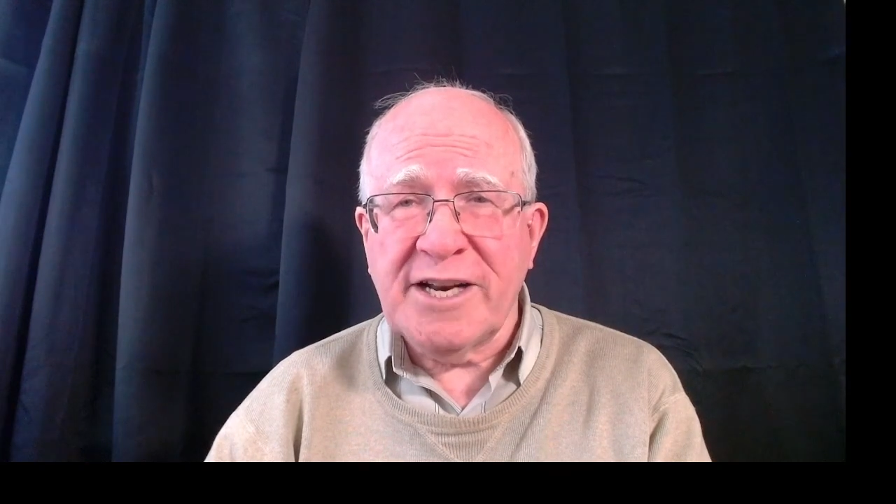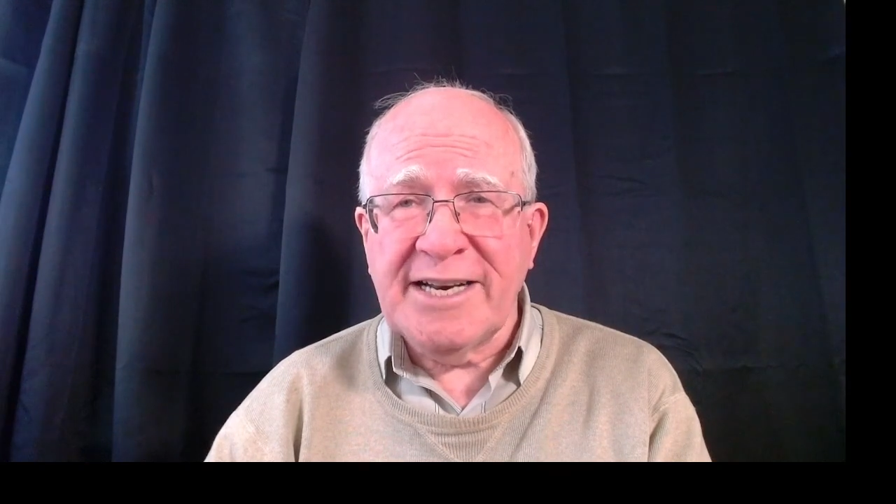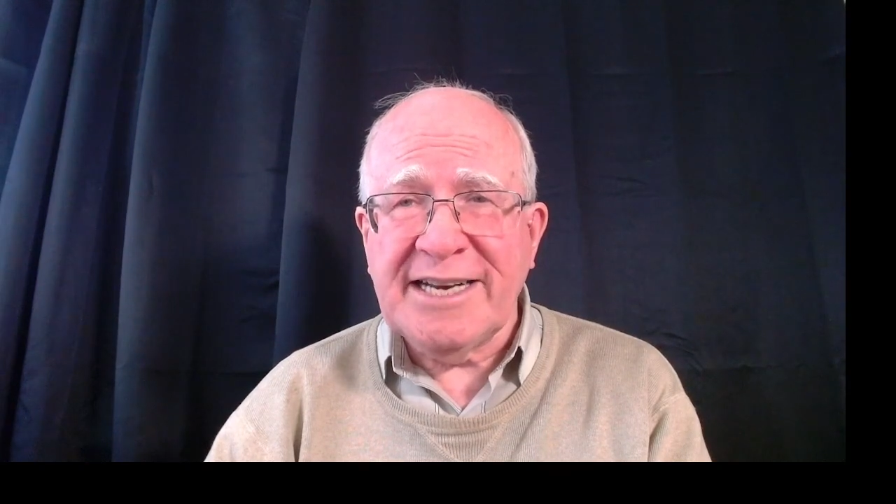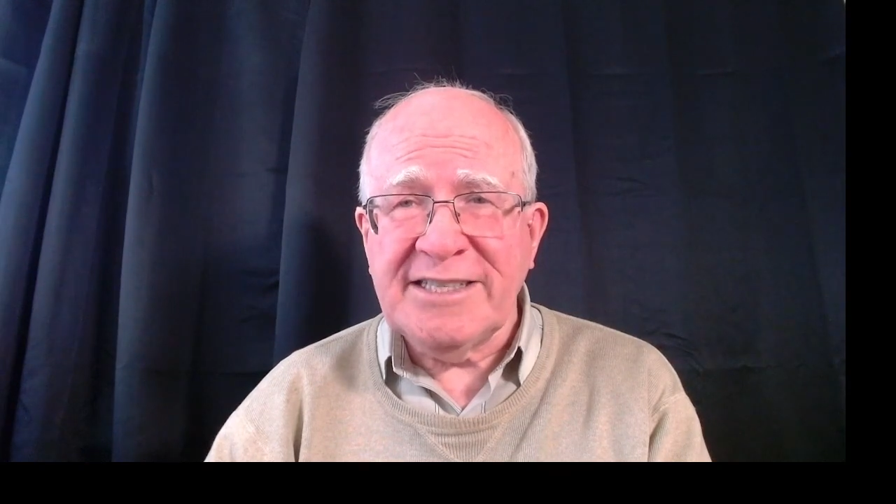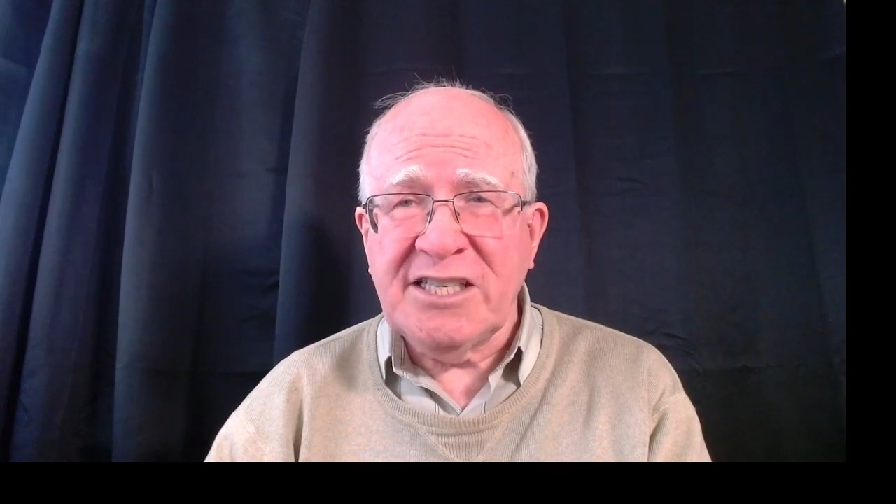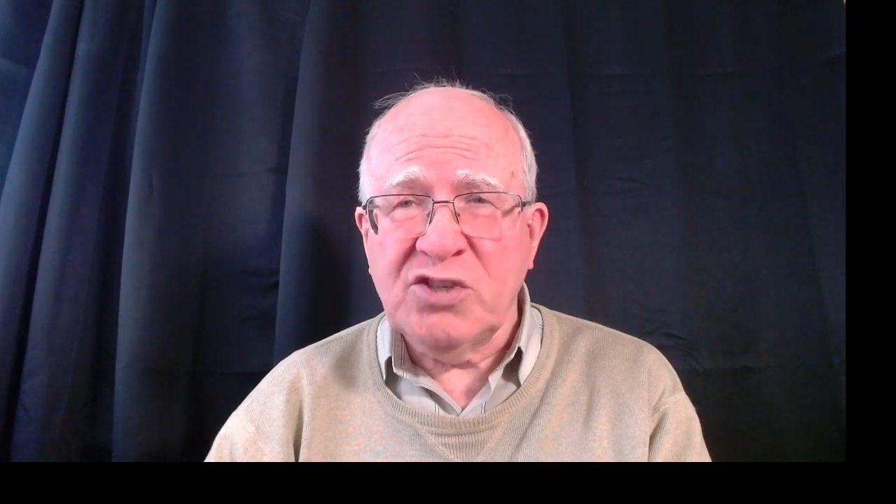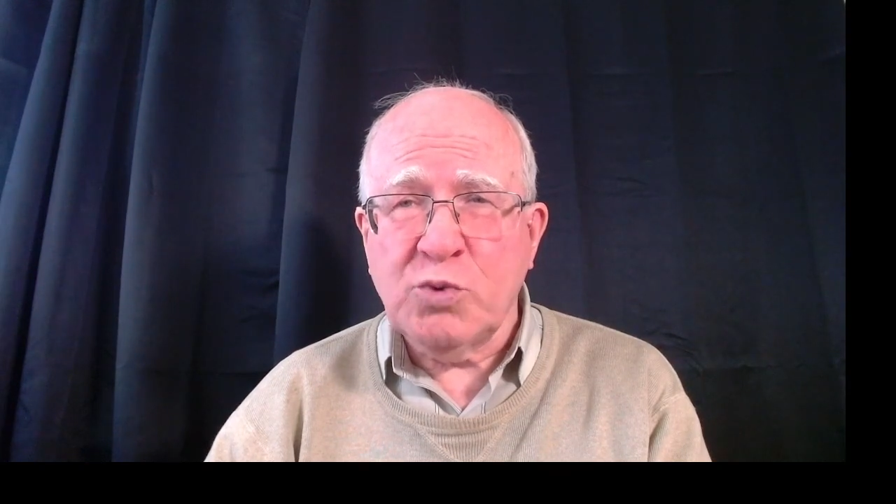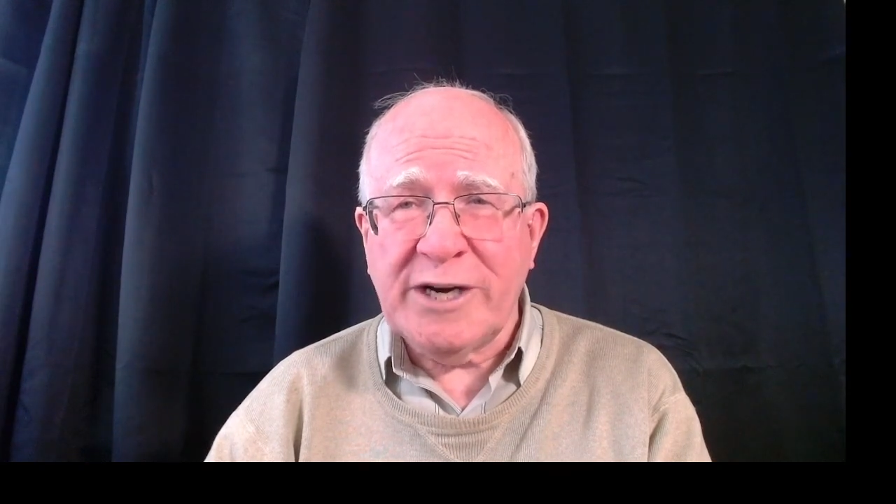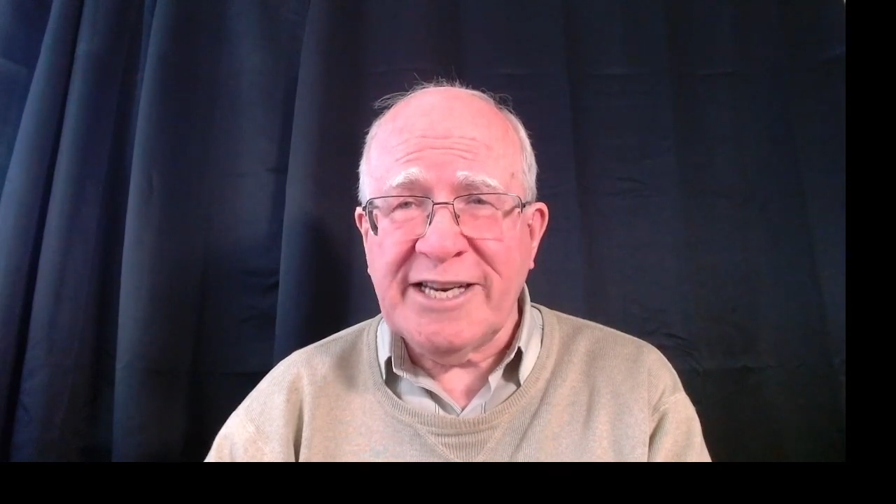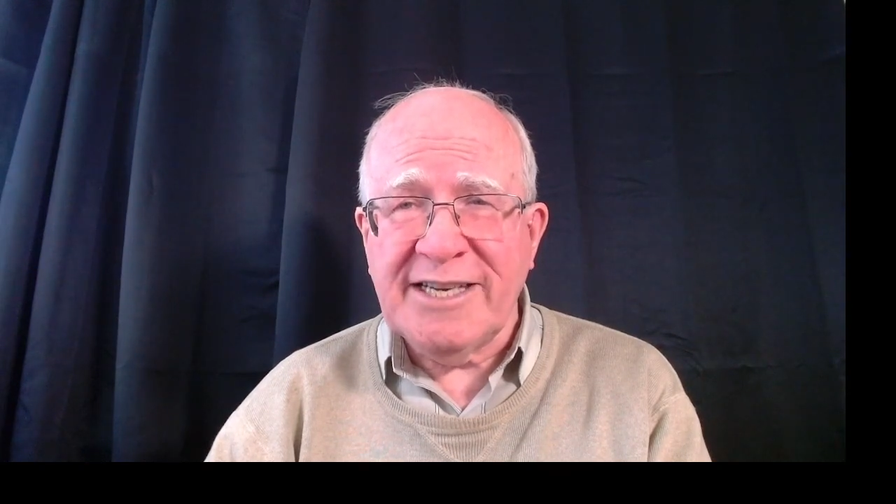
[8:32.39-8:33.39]

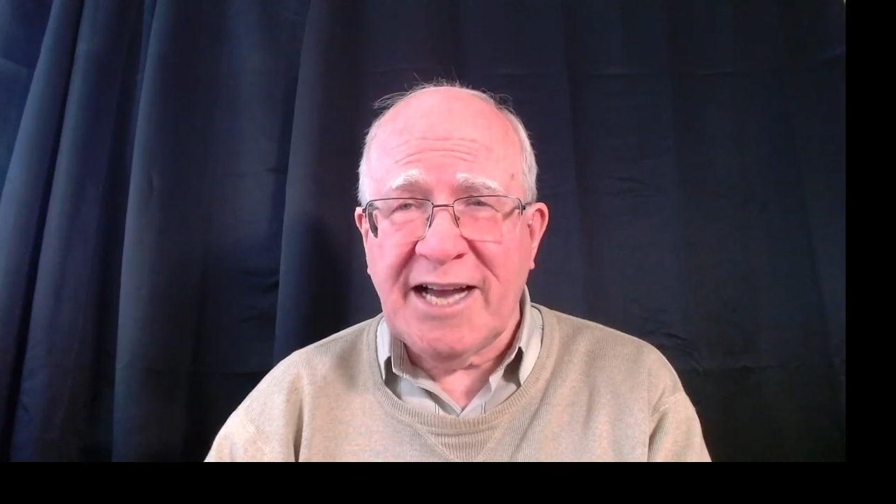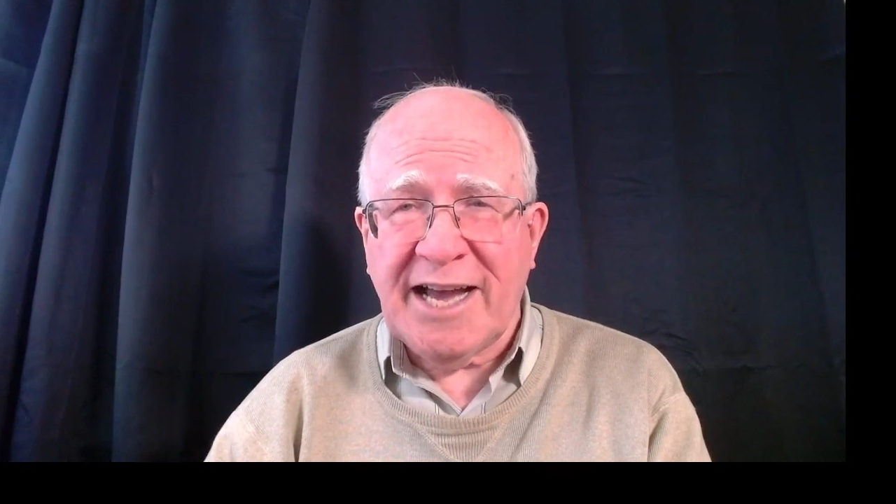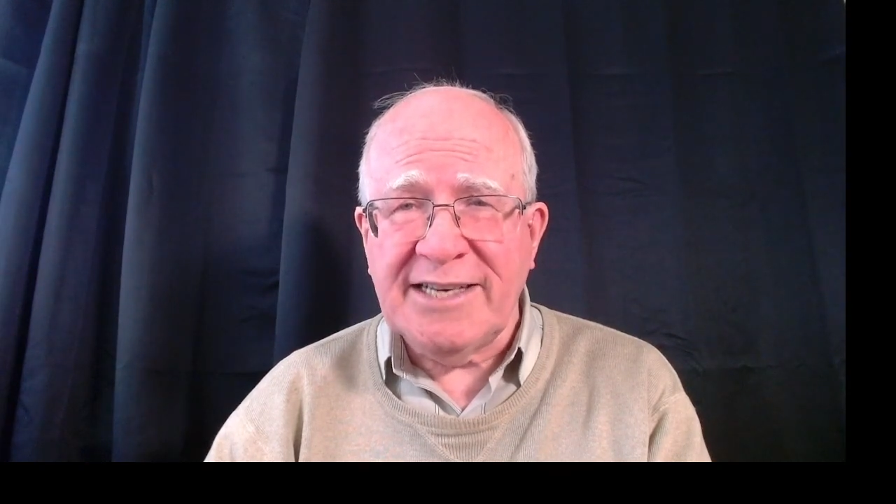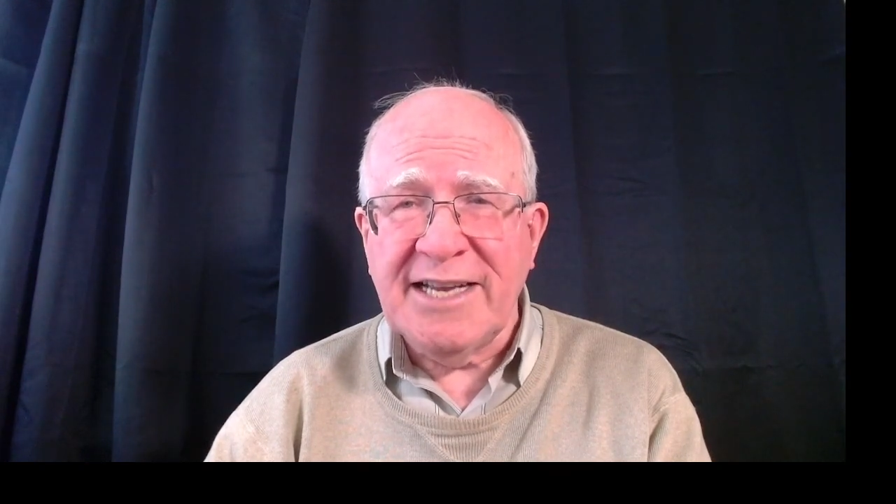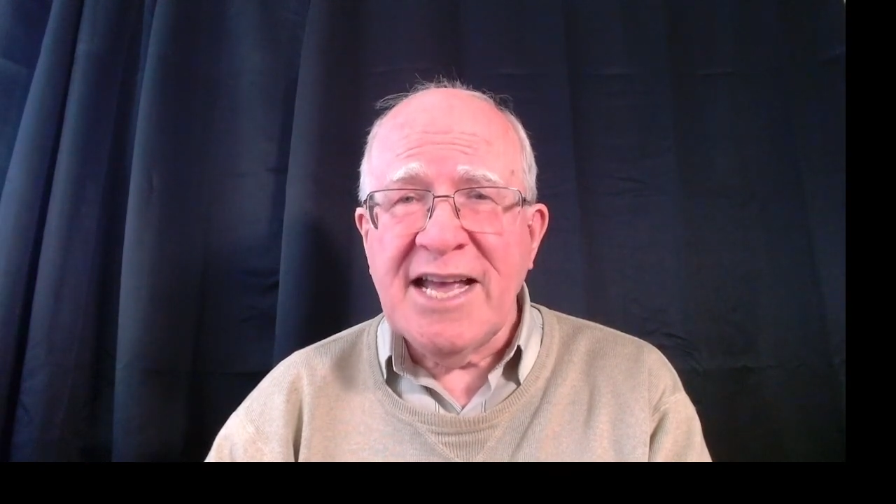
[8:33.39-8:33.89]
1929,